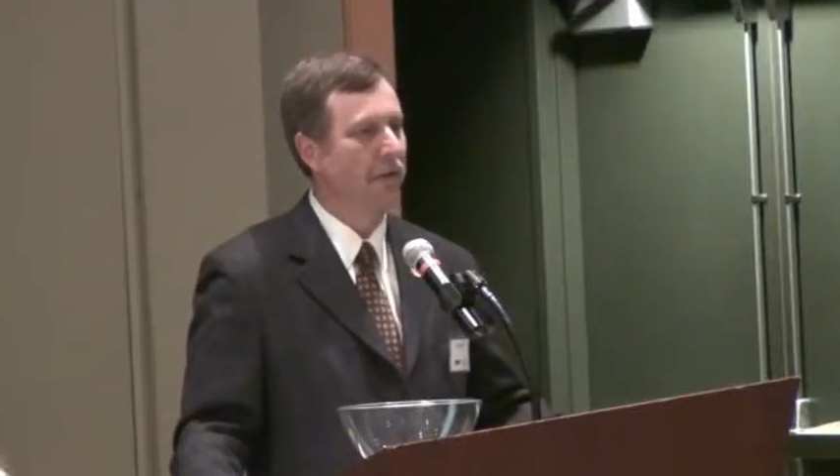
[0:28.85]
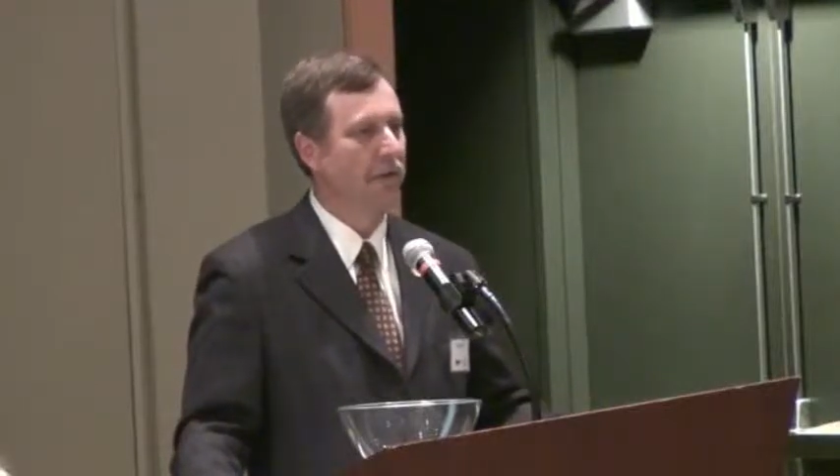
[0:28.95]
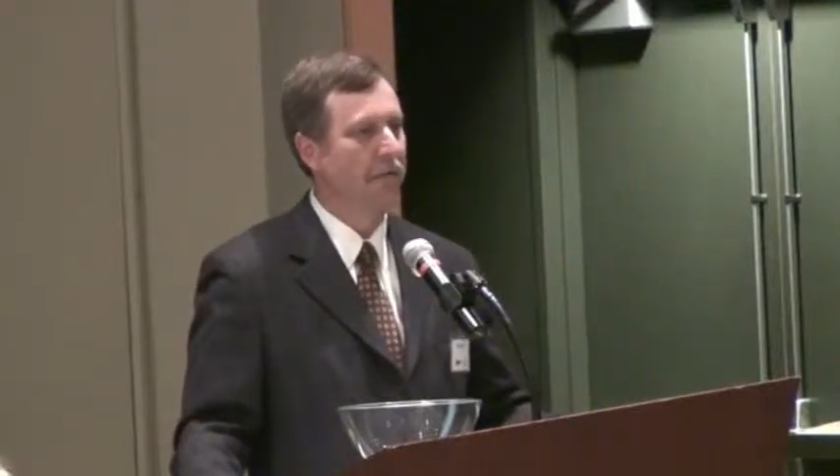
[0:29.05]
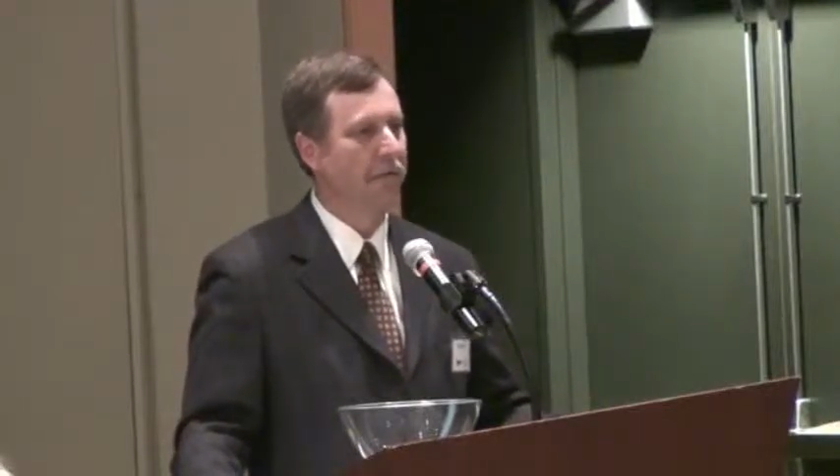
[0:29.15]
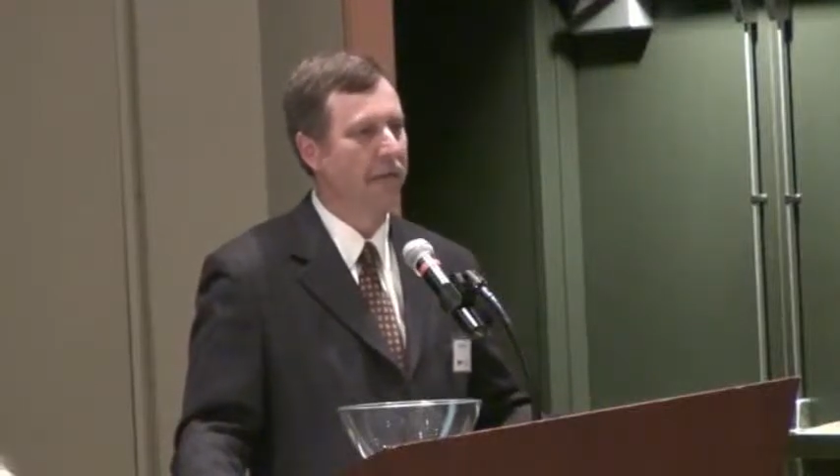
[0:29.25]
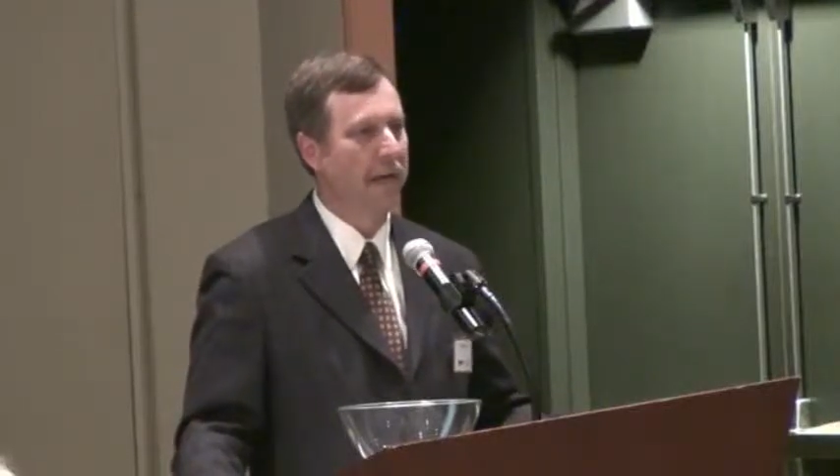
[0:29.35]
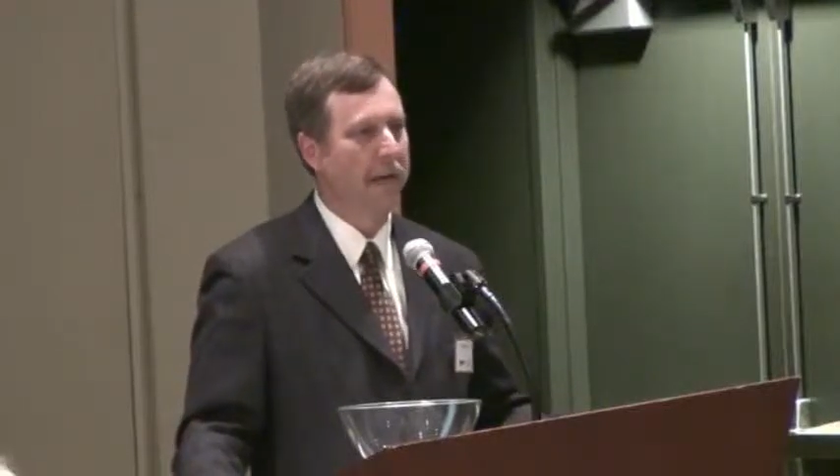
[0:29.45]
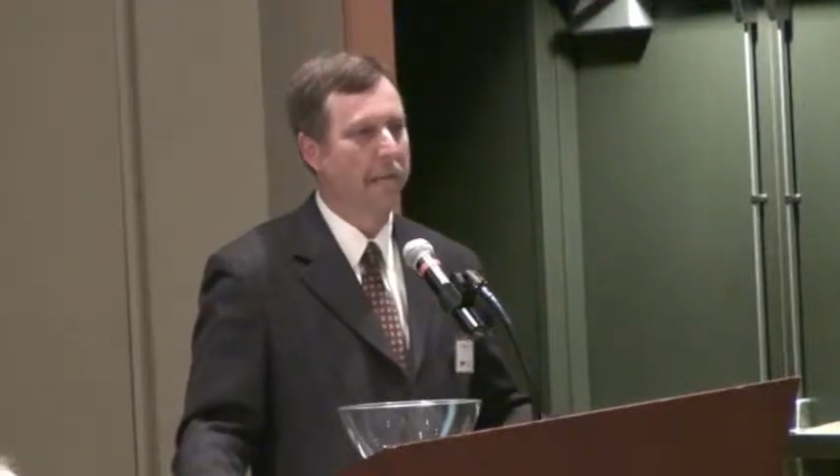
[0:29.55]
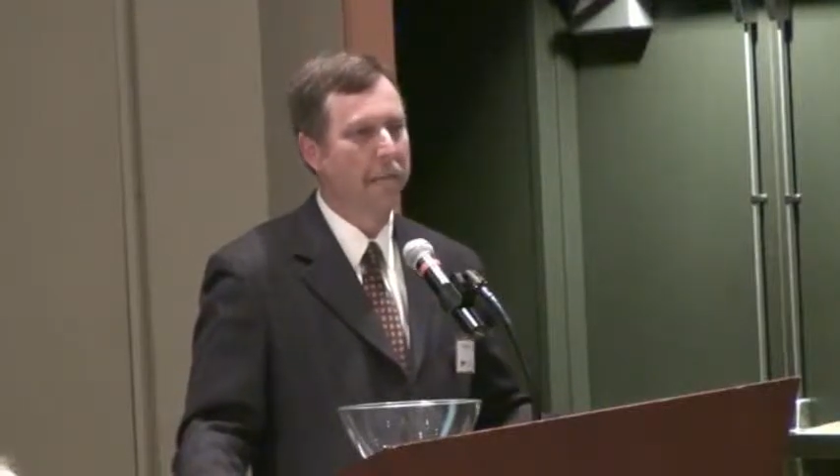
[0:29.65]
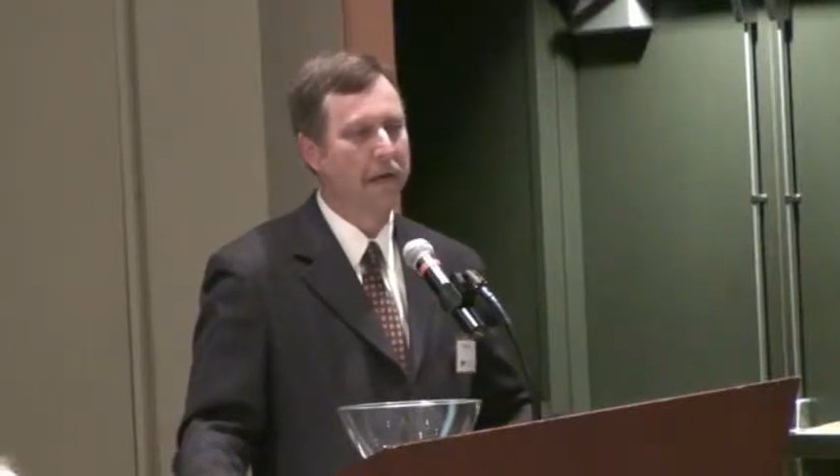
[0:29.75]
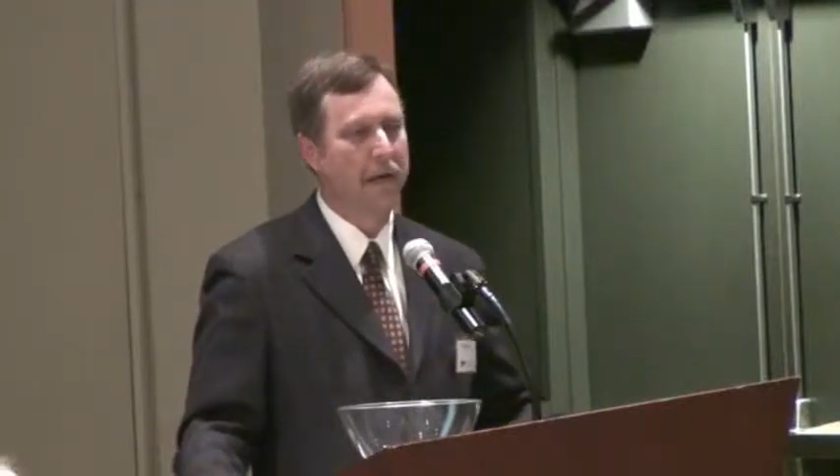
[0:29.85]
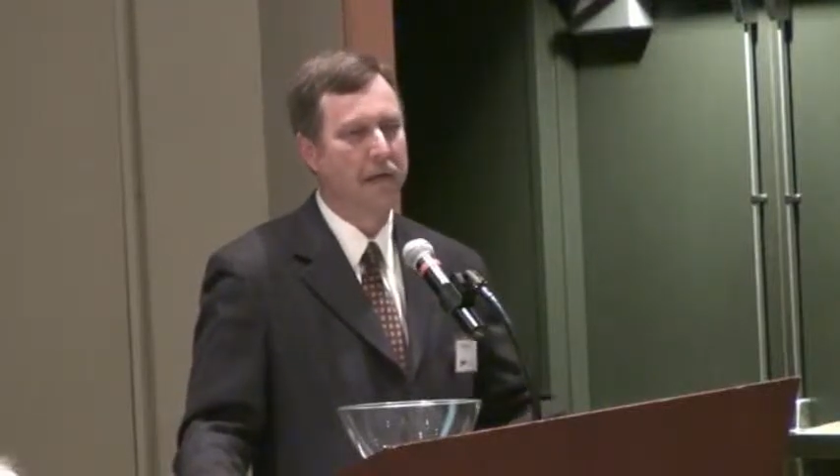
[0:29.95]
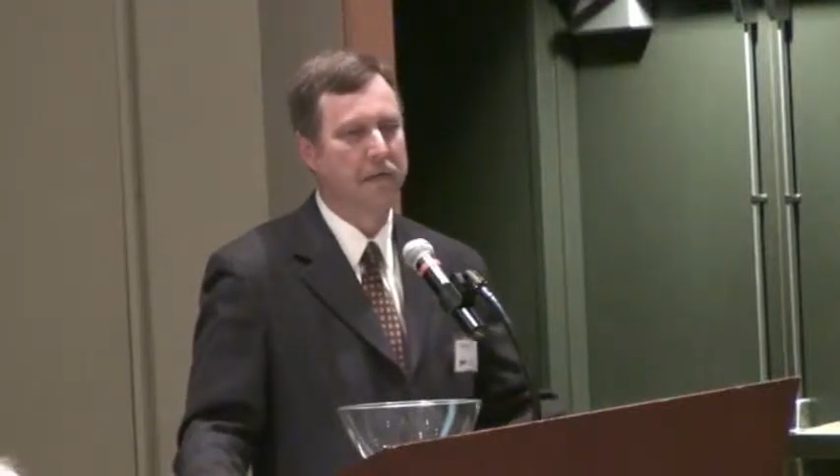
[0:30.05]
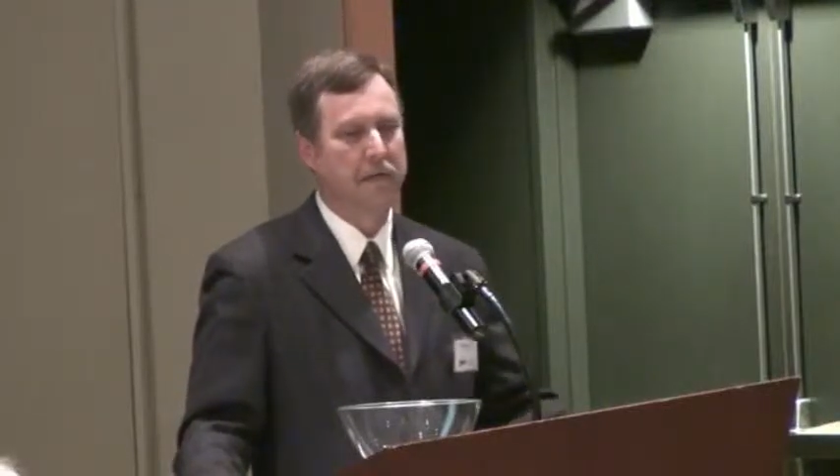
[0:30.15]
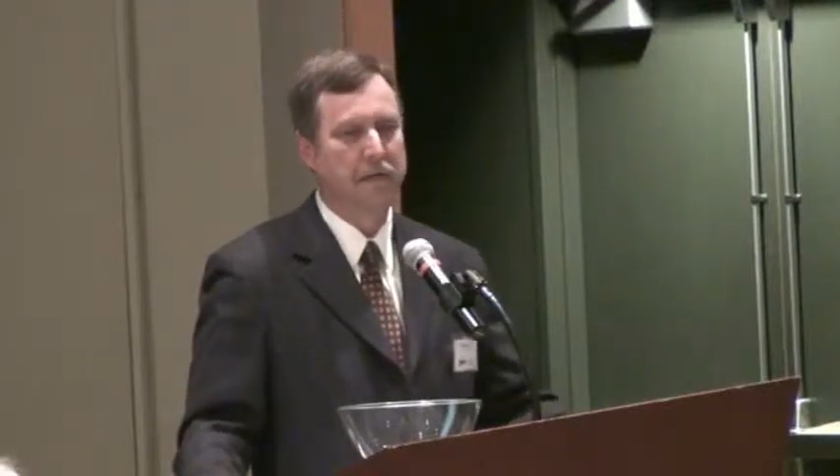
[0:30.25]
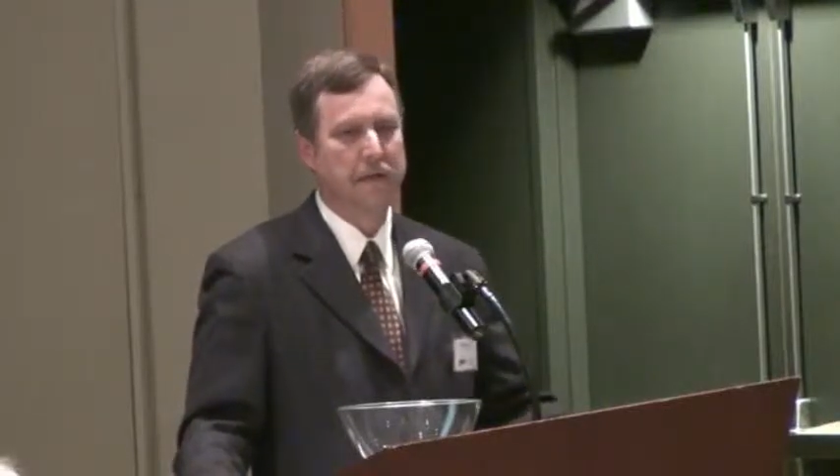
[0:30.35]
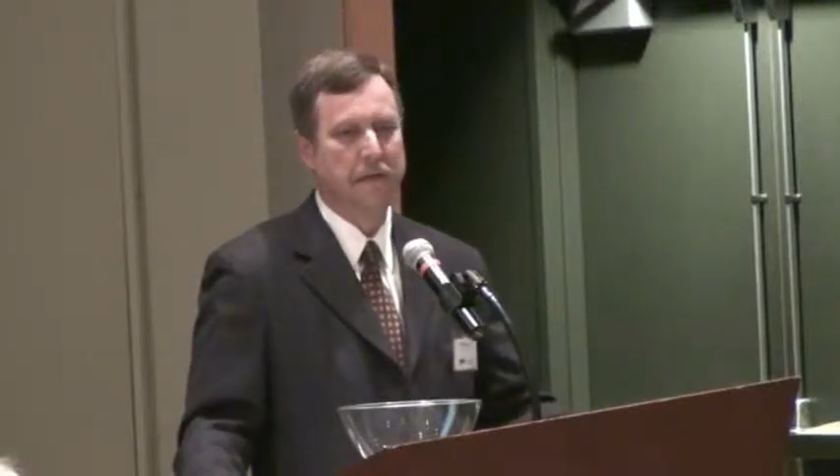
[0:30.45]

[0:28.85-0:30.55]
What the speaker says: union free, because